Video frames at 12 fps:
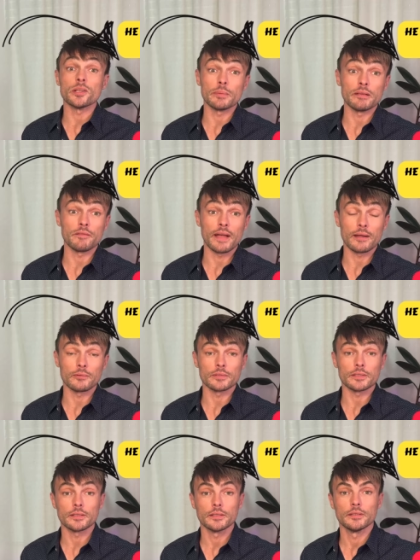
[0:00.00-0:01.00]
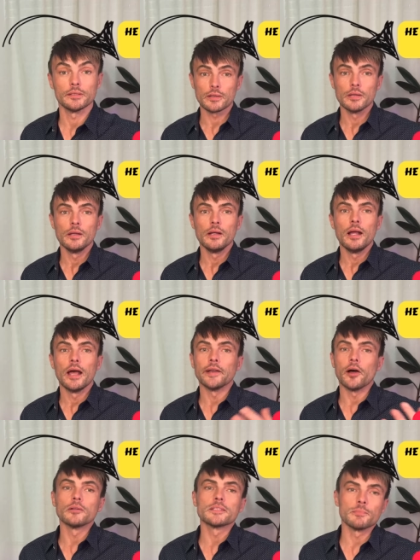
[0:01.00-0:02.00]
to be found.
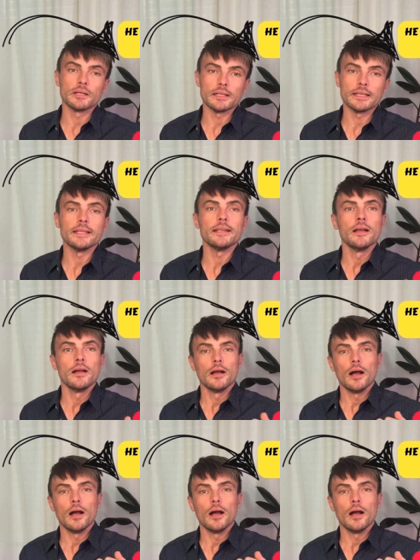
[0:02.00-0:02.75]
And ultimately,